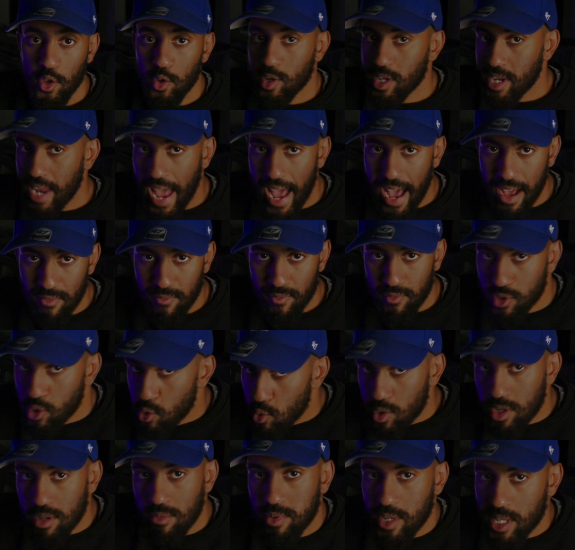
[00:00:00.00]
You can have
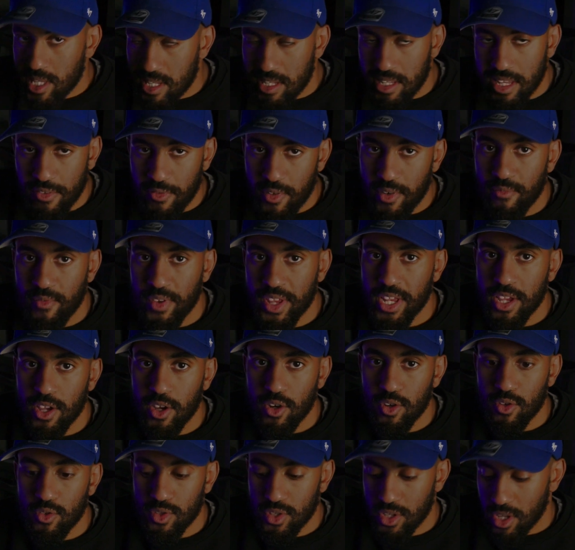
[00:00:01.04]
two completely different
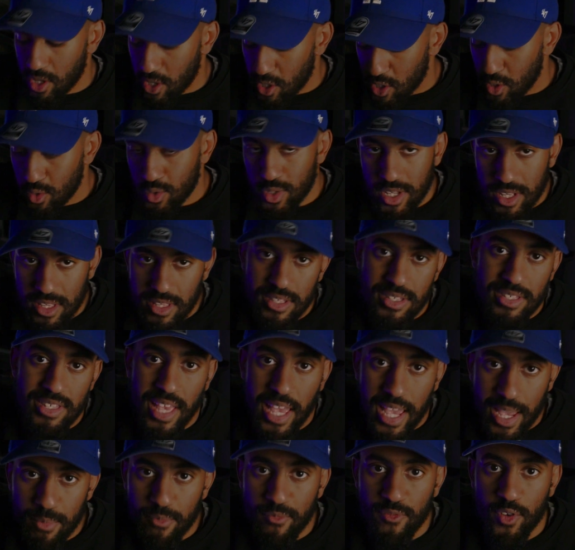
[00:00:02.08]
videos using the
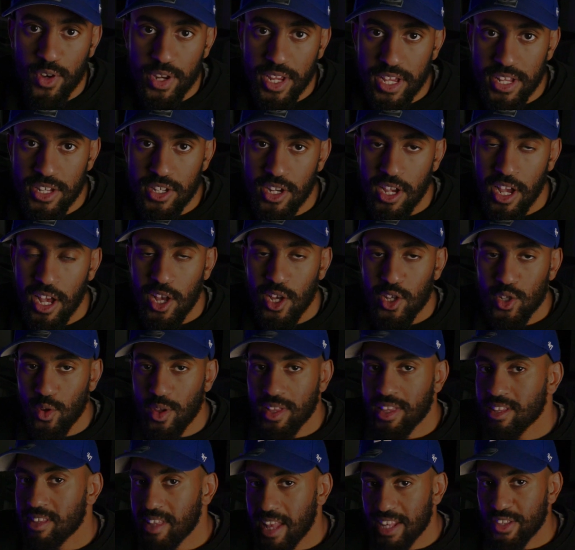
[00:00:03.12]
same footage, so
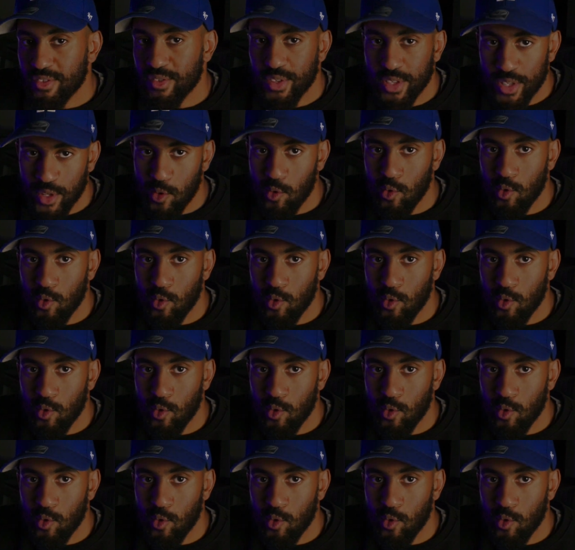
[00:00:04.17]
I think that's really